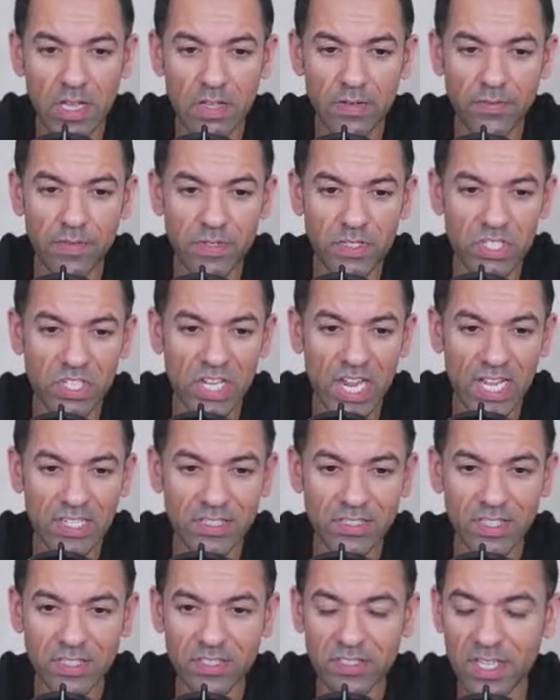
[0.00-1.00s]

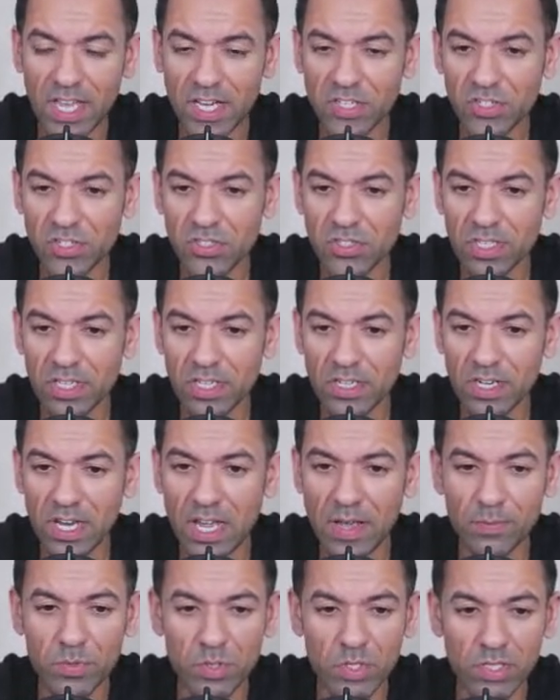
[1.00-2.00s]
fantastic session there.
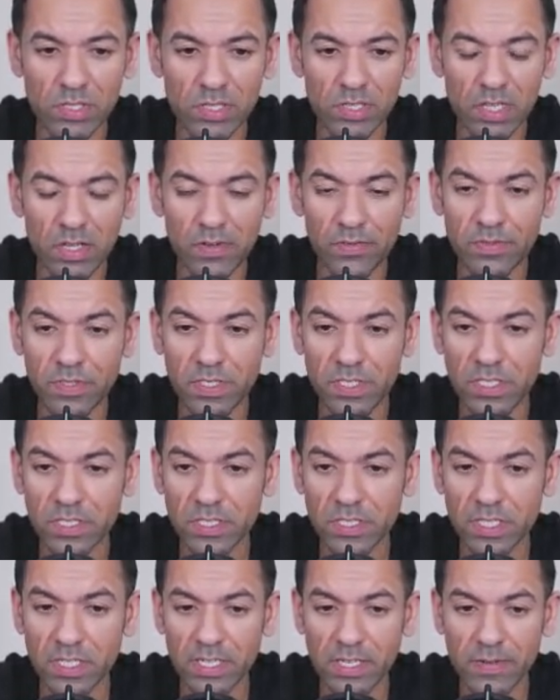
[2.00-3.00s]
Absolutely loved it.
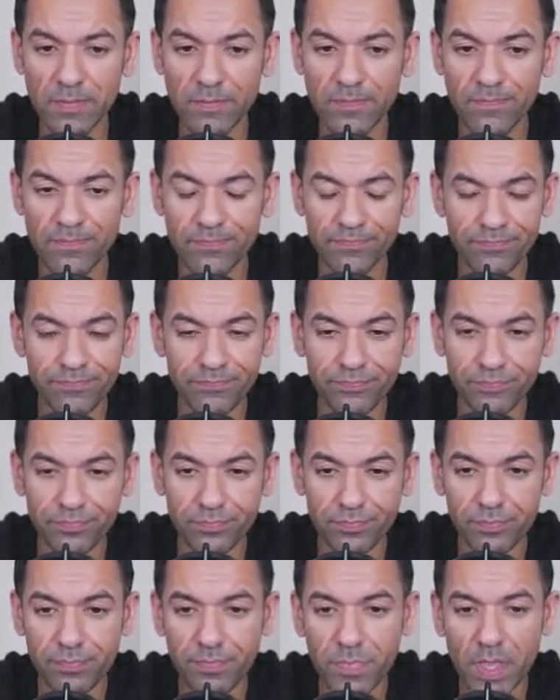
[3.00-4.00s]

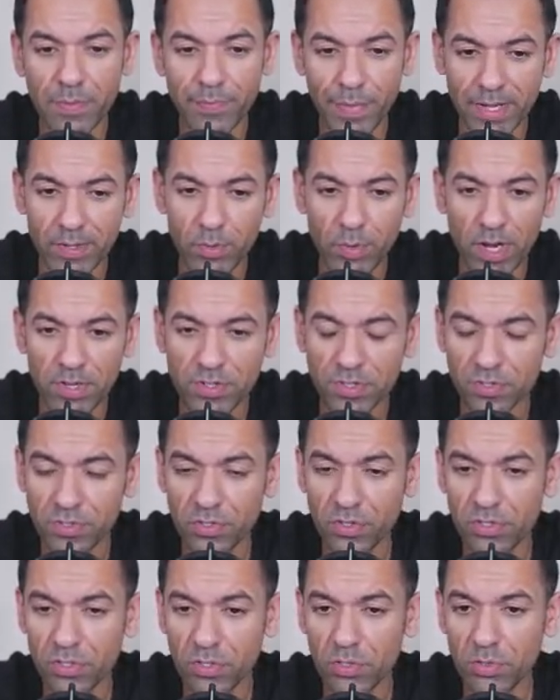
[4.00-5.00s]
My question
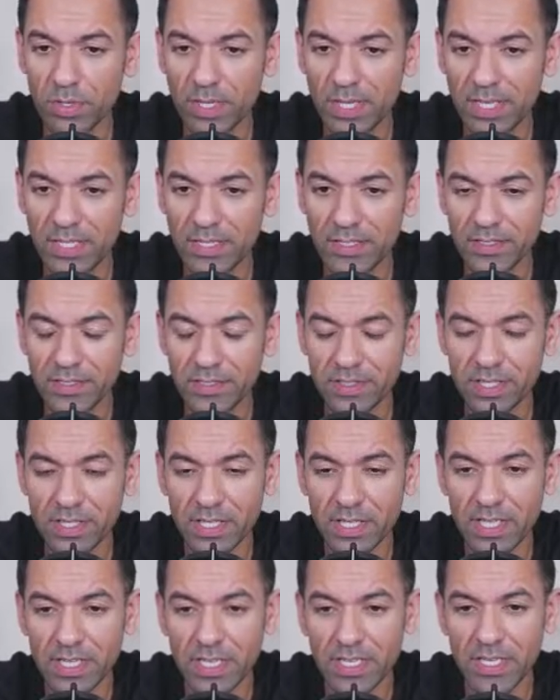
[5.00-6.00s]
to you is,
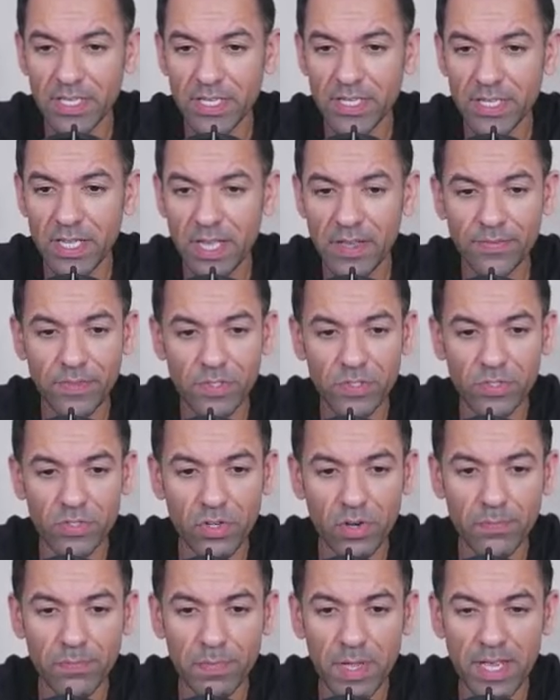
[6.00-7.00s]
if the
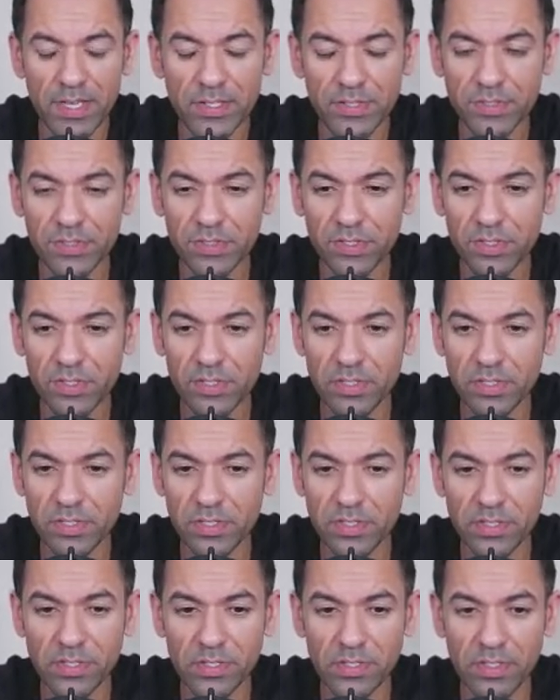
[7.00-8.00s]
Scrum Master
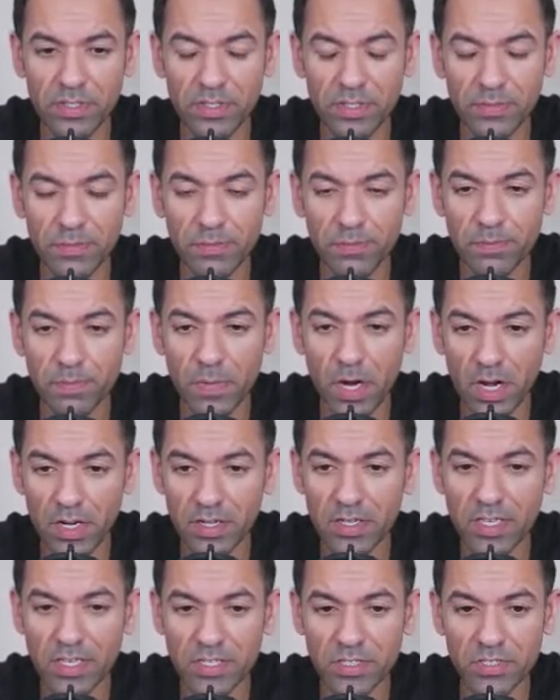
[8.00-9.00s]

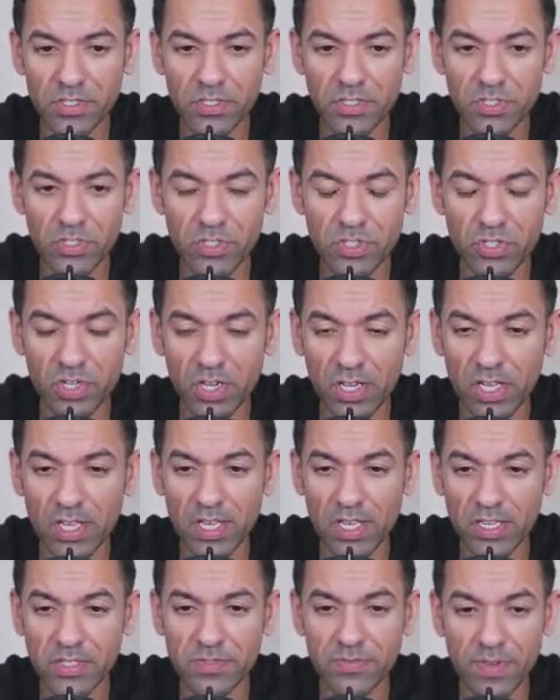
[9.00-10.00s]
market
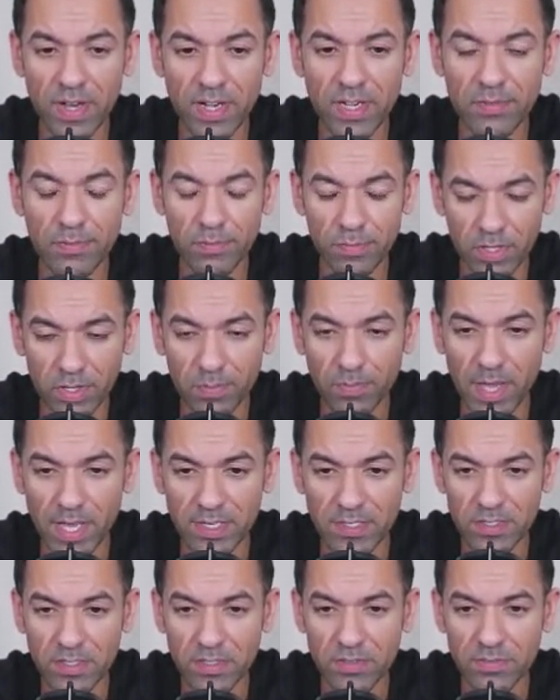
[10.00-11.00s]
is very
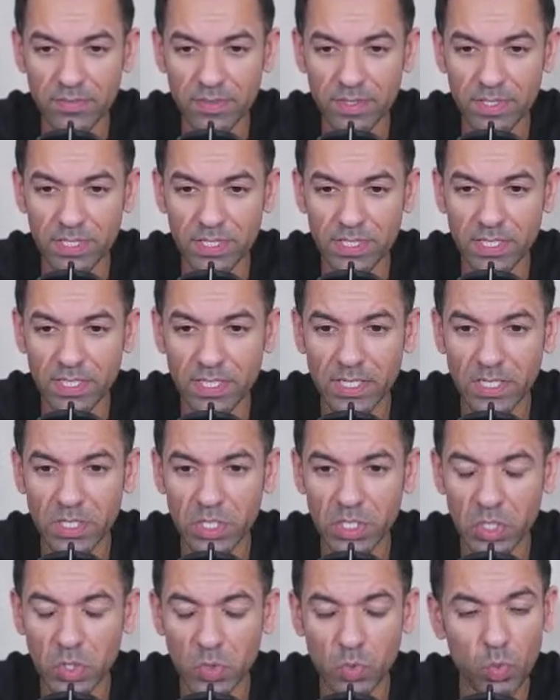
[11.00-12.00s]
competitive,
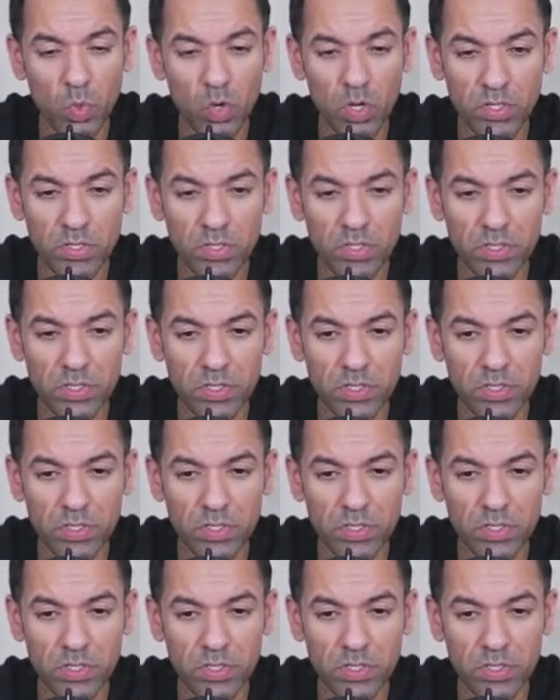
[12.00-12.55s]
what